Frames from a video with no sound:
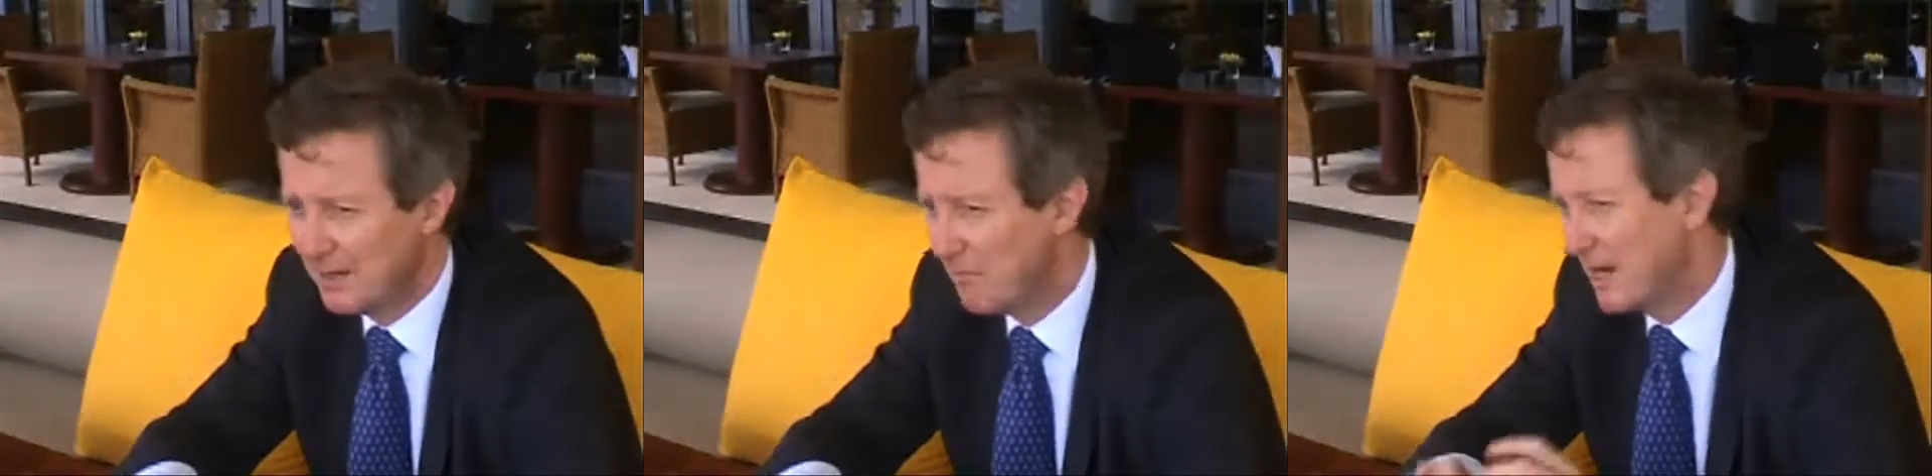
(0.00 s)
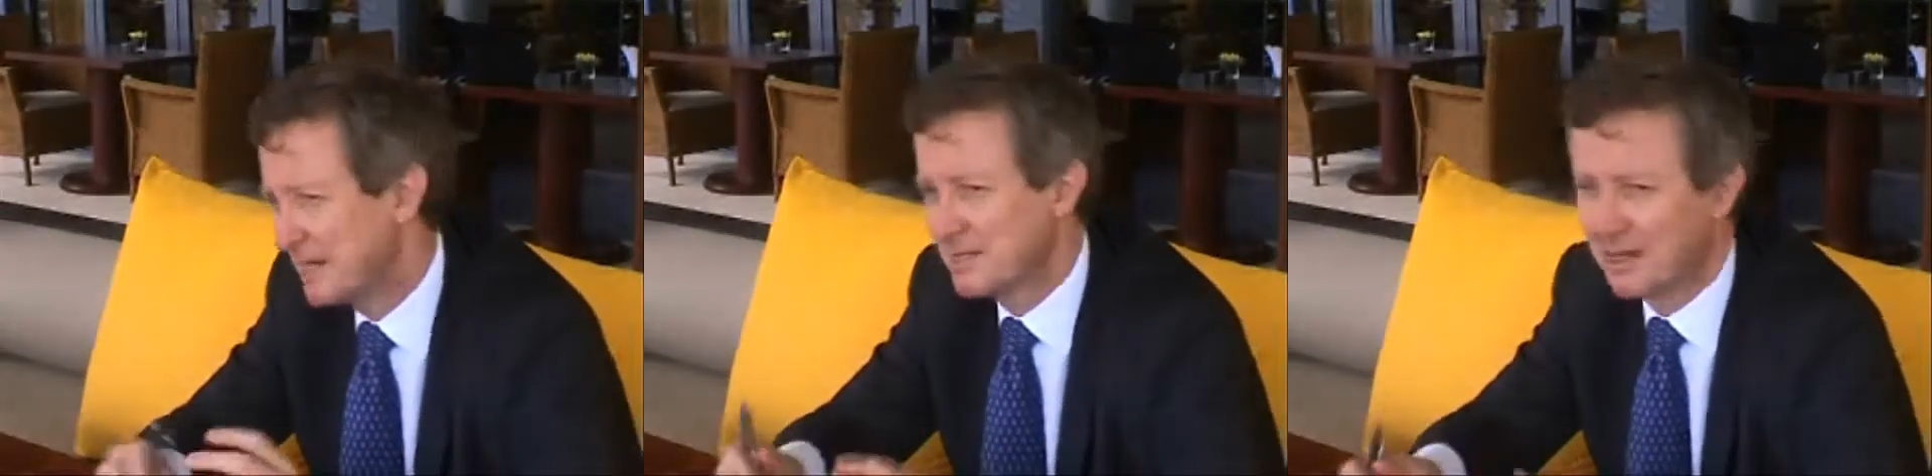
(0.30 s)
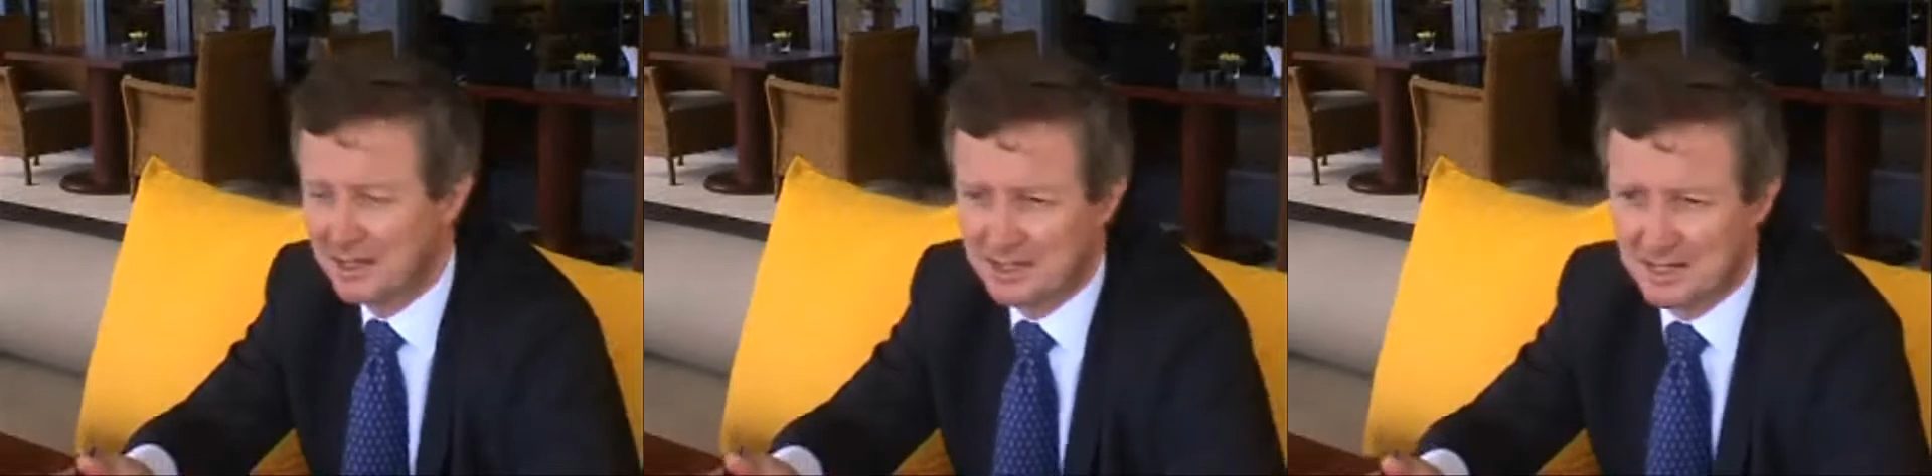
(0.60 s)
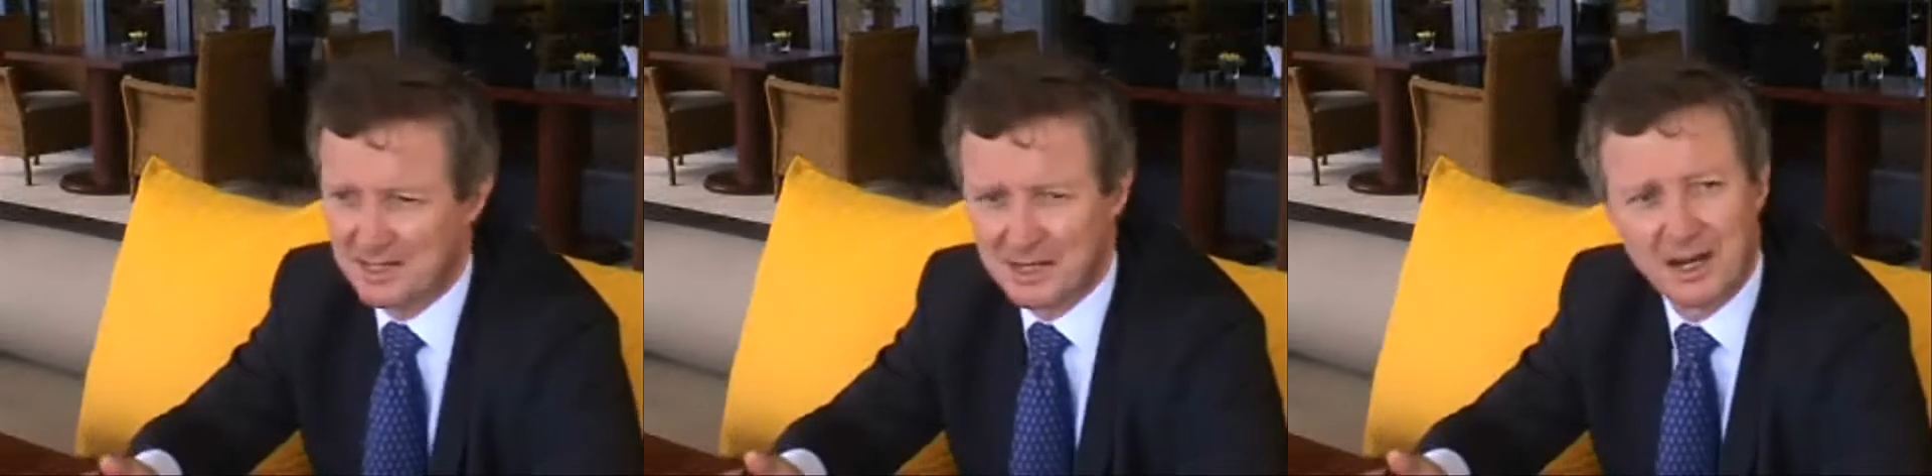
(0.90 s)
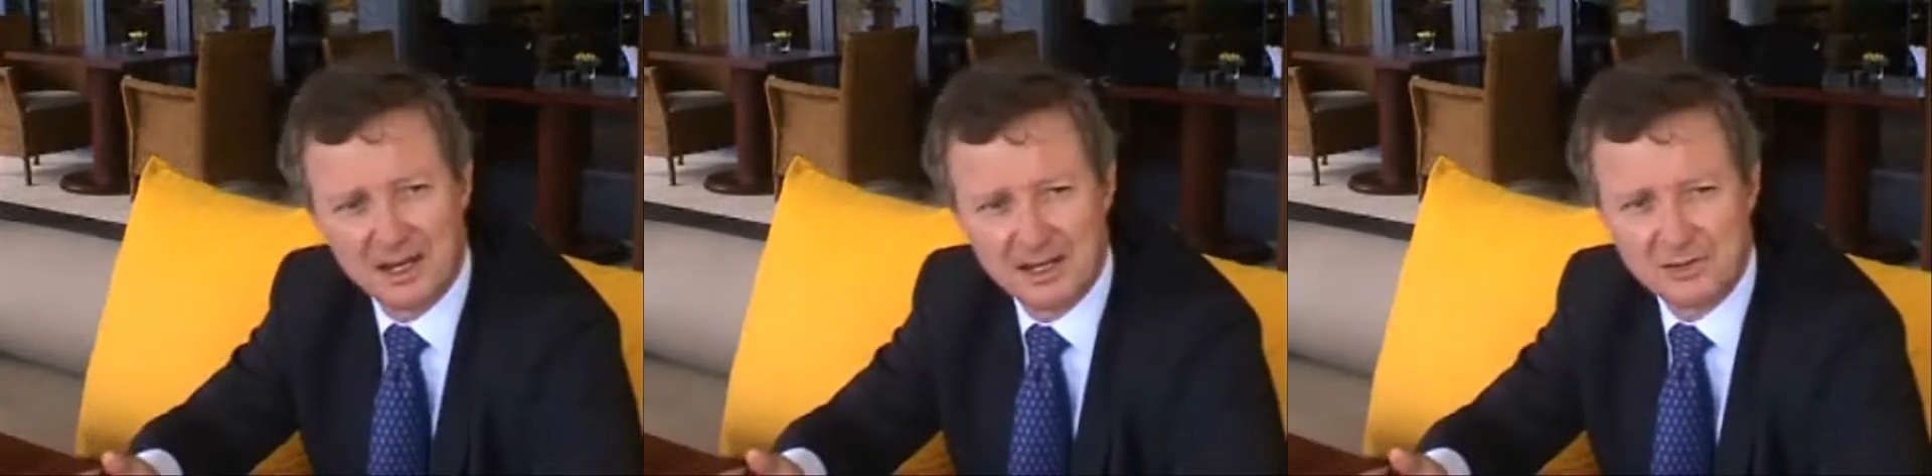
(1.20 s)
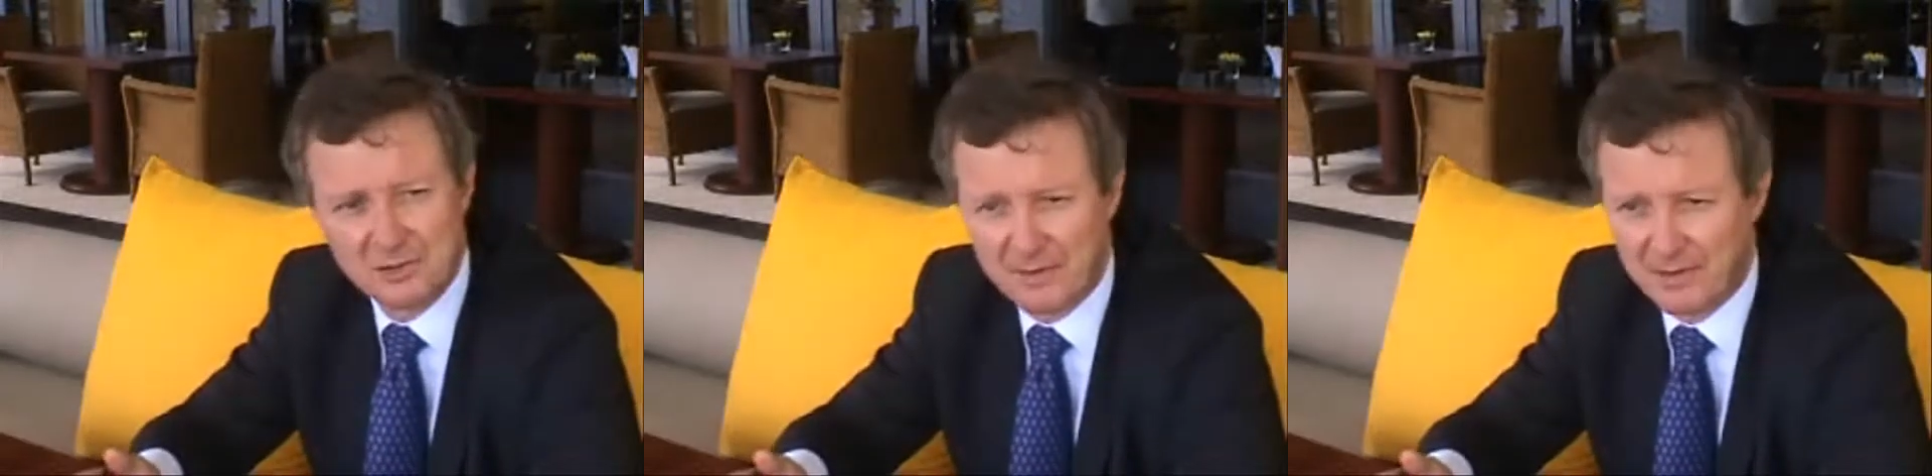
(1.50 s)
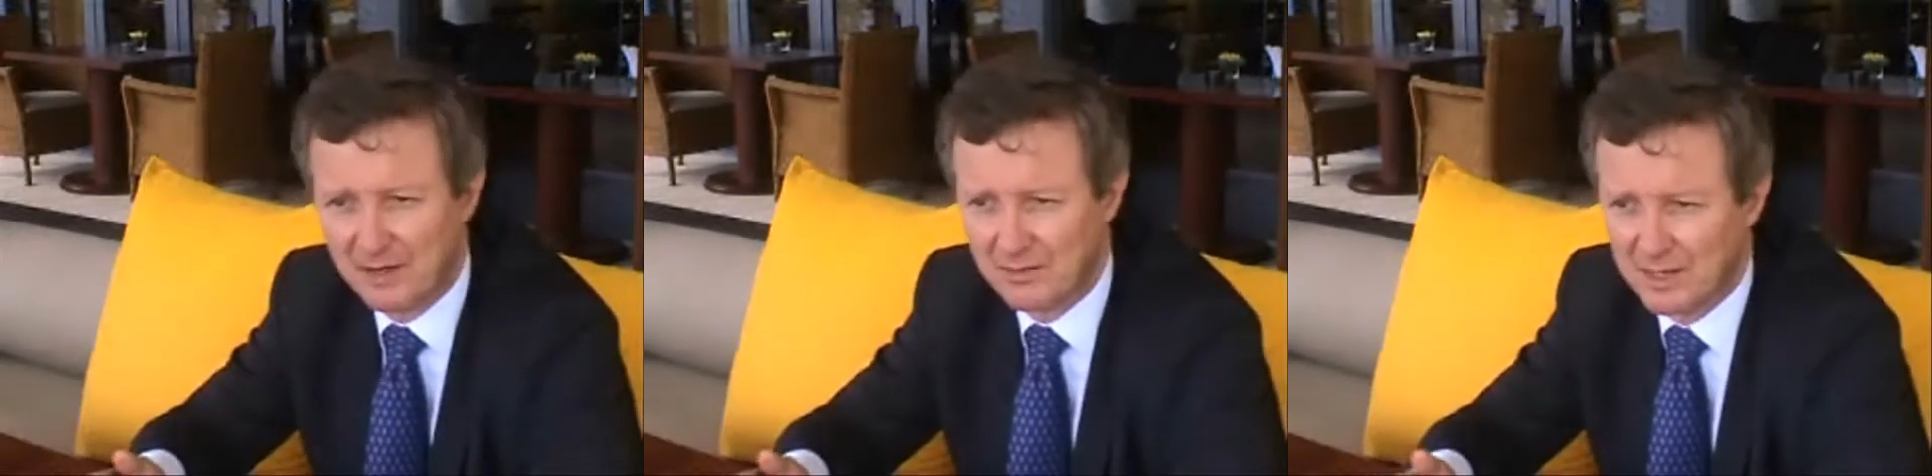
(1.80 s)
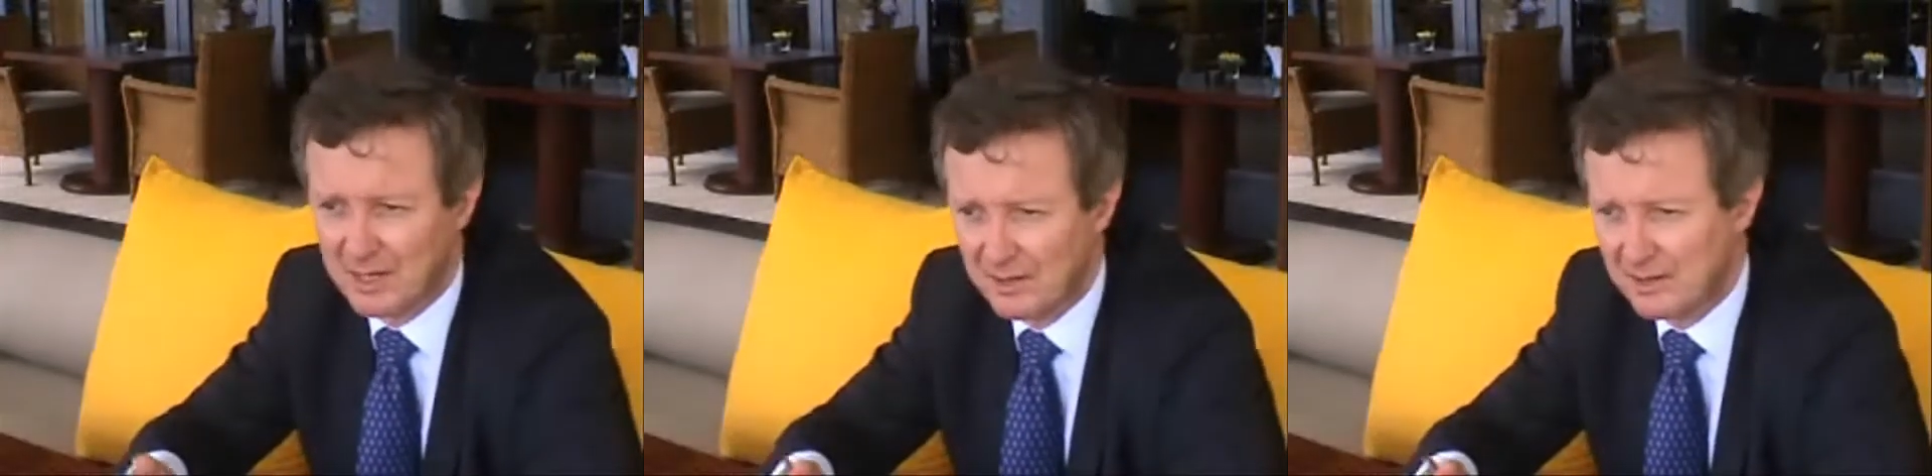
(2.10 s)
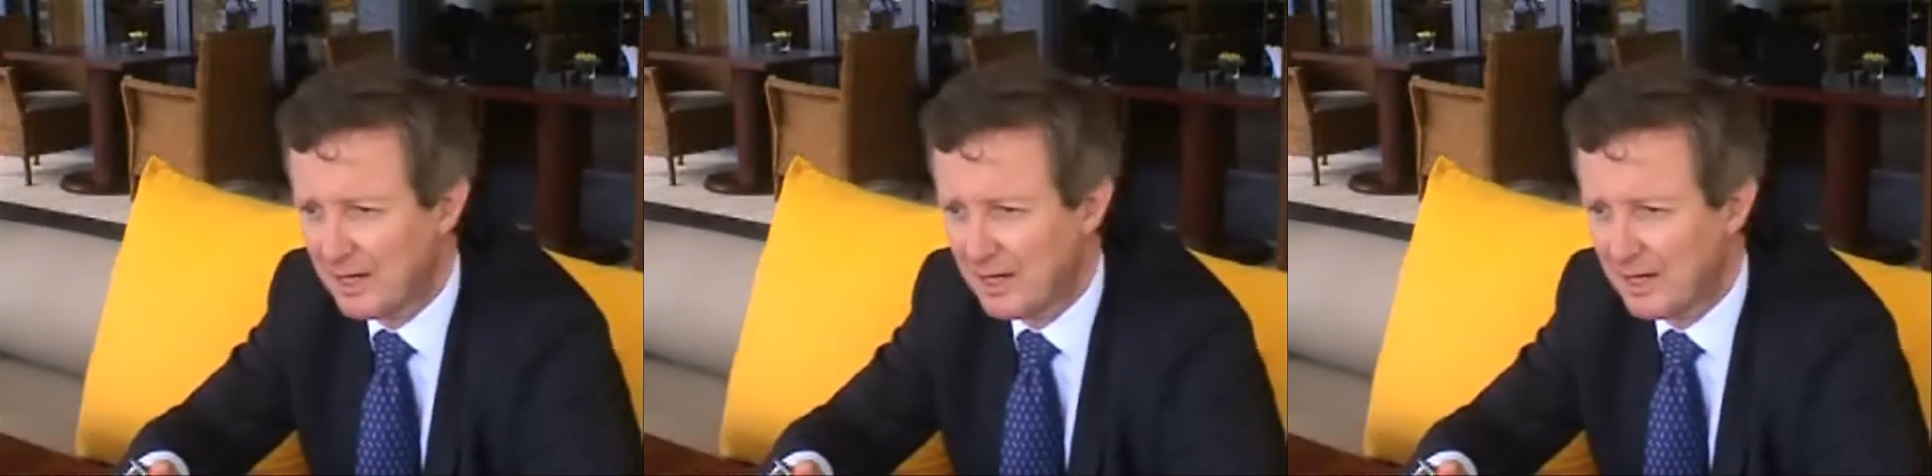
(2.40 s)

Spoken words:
my son is in Thailand travelling around,